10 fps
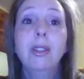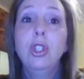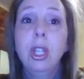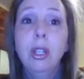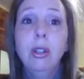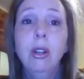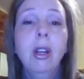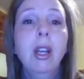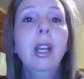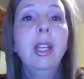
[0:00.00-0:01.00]
Gender
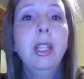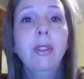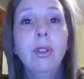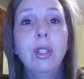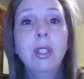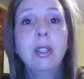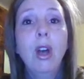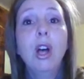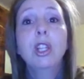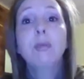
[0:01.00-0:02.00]
differences
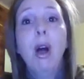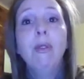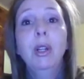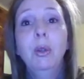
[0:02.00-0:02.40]
cause poverty